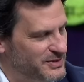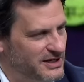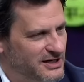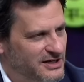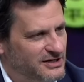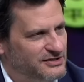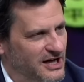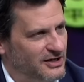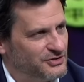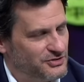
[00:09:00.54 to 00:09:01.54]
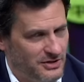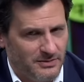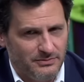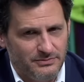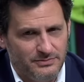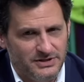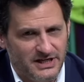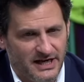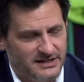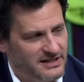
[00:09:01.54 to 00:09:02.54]
mean, Donald Trump
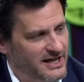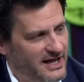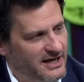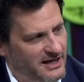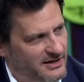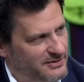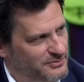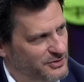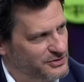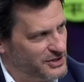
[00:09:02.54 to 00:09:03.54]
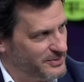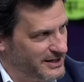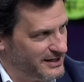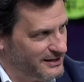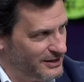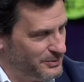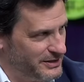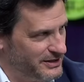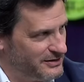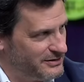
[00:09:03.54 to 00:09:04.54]
said today, uh, I'll jump ahead a little bit
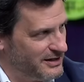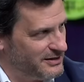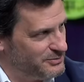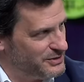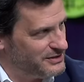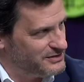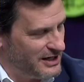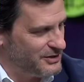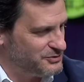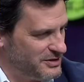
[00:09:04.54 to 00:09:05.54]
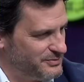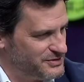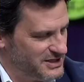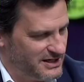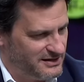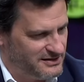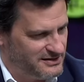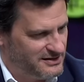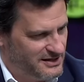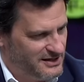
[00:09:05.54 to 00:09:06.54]
here, uh, but Donald Trump said,
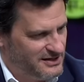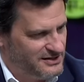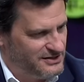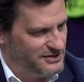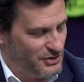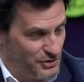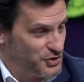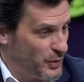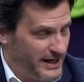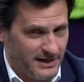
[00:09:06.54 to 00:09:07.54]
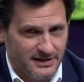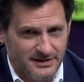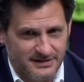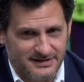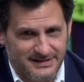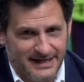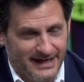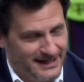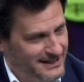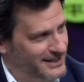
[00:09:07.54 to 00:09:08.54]
or tweeted, because he didn't say
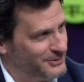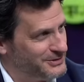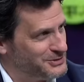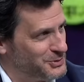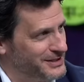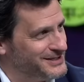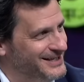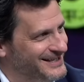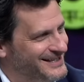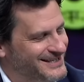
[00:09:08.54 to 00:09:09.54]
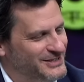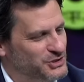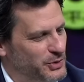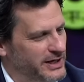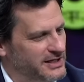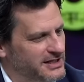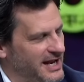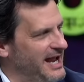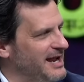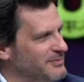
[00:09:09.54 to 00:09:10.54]
anything, he only tweets, tweeted that,
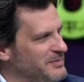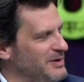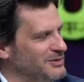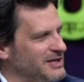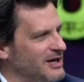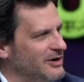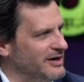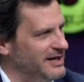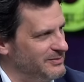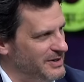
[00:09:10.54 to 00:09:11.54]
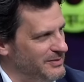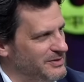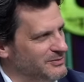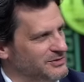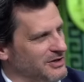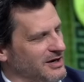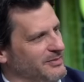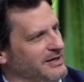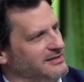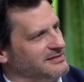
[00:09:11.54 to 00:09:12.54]
hey, I'm going to meet with the N R A and maybe we'll talk
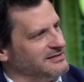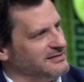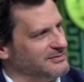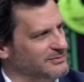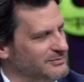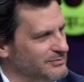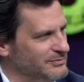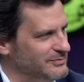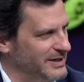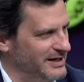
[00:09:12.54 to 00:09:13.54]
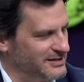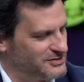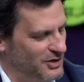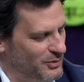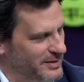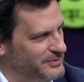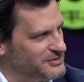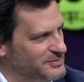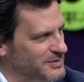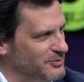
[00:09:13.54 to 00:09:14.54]
about uh, banning assault
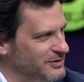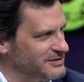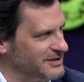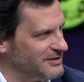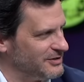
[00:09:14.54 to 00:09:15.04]
weapons to people on the,